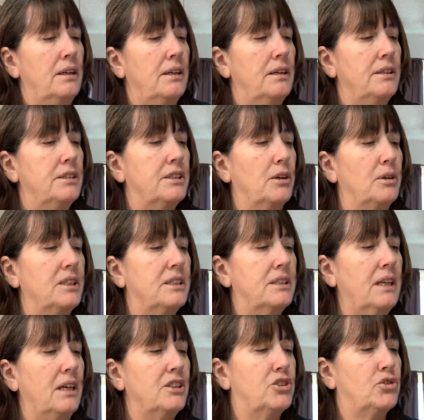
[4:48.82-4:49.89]
So it
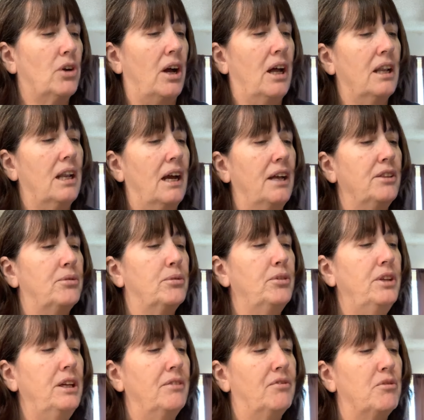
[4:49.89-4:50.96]
says, draw a line through
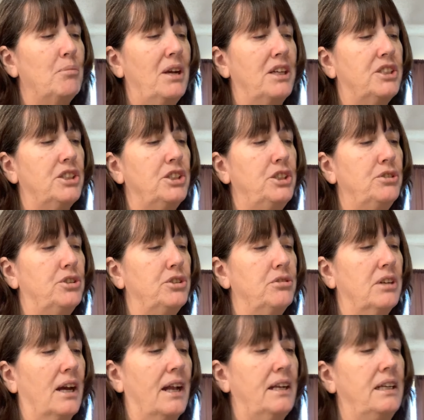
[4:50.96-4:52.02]
the information you do
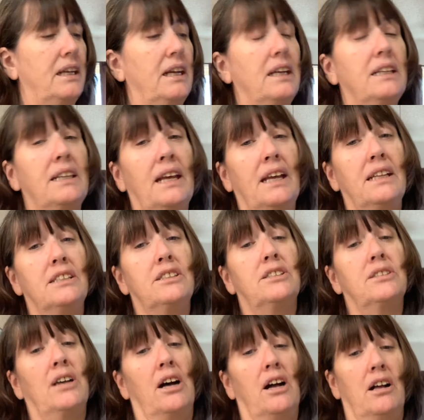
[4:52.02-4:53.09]
not need, then
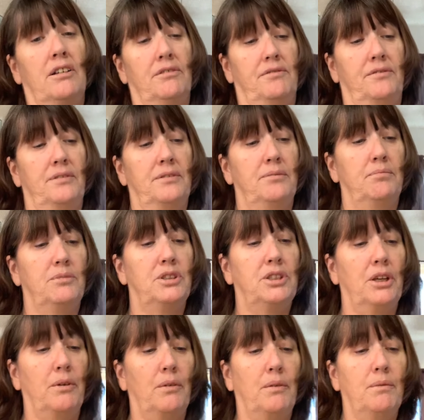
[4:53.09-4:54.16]
solve.
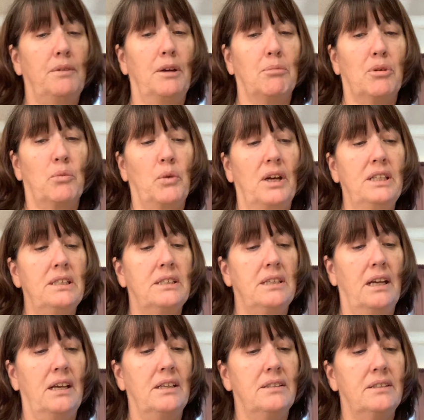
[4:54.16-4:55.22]
So number 1
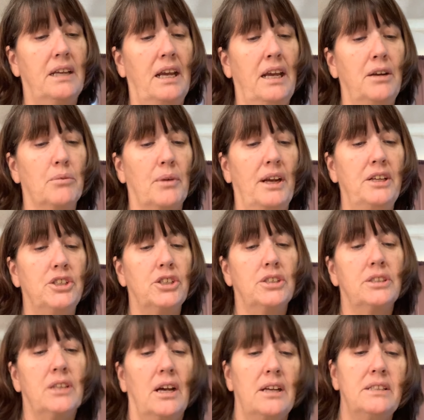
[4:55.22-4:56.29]
says, a ranger
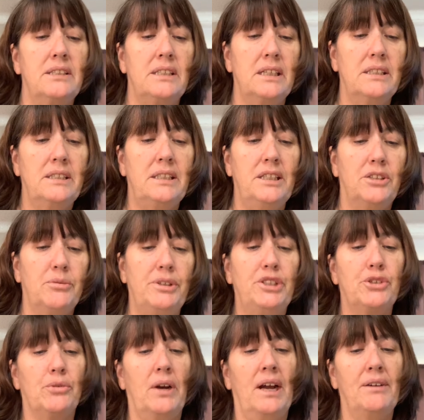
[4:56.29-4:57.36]
saw 63
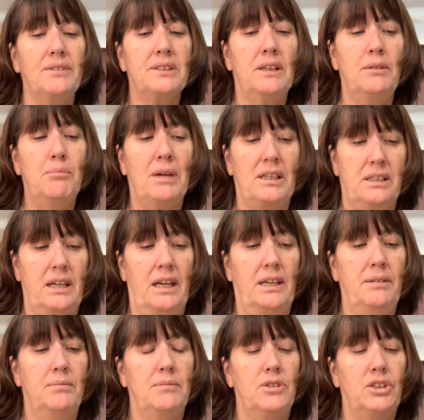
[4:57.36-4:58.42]
giraffes on
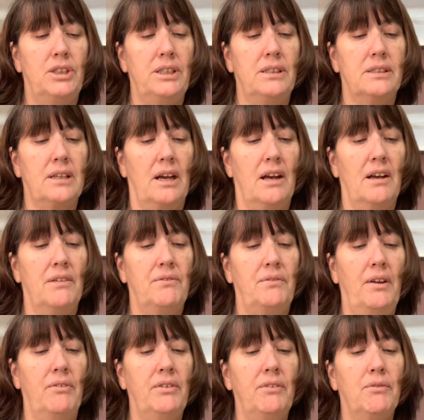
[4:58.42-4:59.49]
Monday. She saw
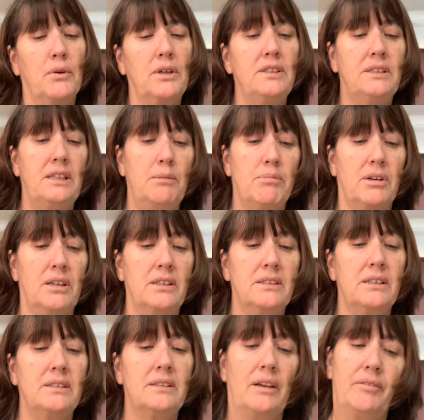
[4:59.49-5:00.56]
54
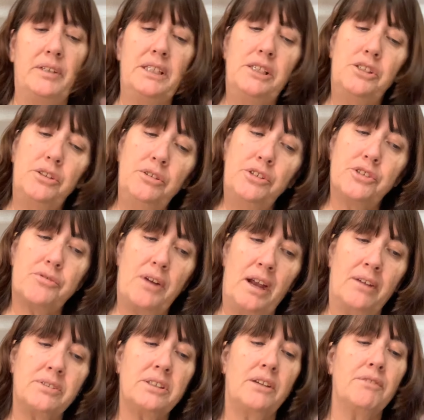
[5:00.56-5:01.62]
zebras and 72
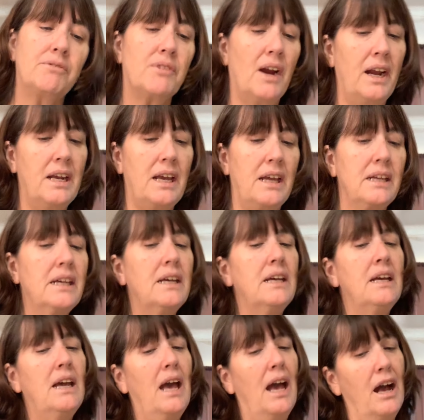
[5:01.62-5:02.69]
giraffes on Friday.
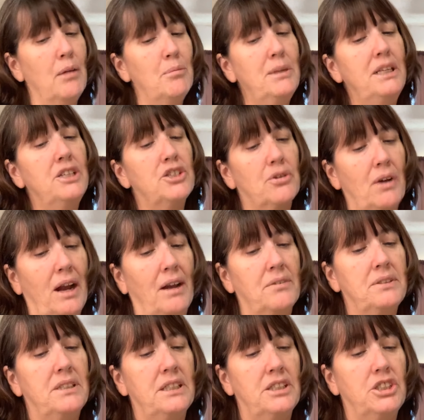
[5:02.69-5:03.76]
How many
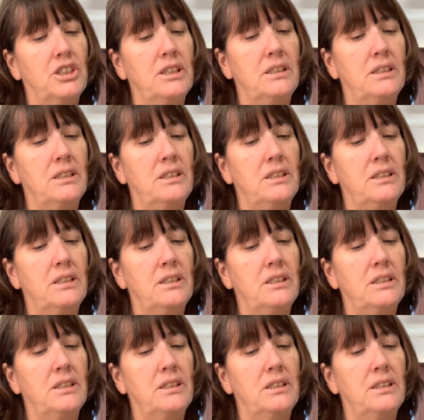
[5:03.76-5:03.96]
giraffes did she